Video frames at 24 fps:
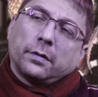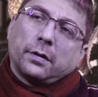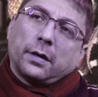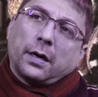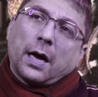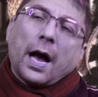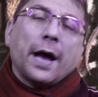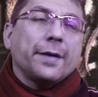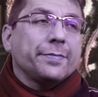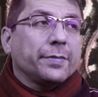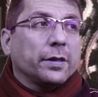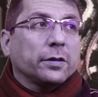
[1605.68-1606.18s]

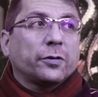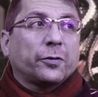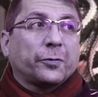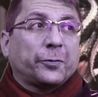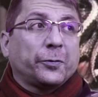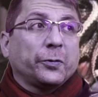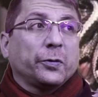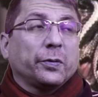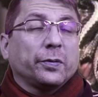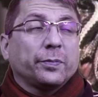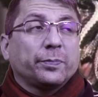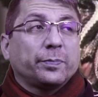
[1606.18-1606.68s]
I
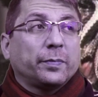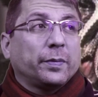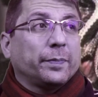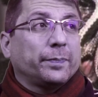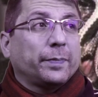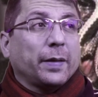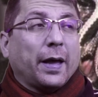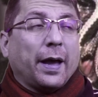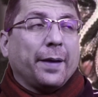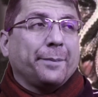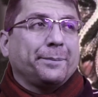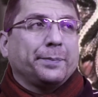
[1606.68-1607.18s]
will
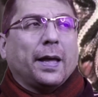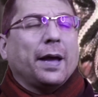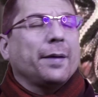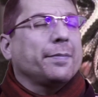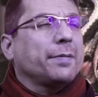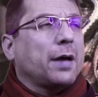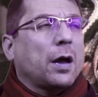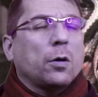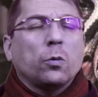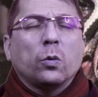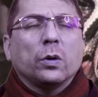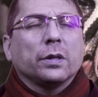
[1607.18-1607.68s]

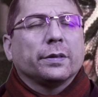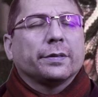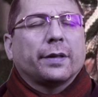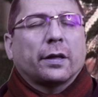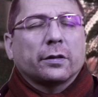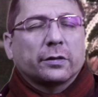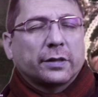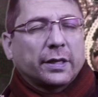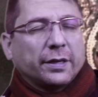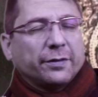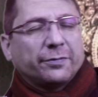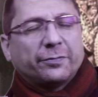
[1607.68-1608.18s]

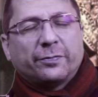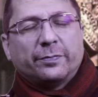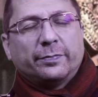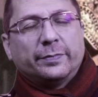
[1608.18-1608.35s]
not give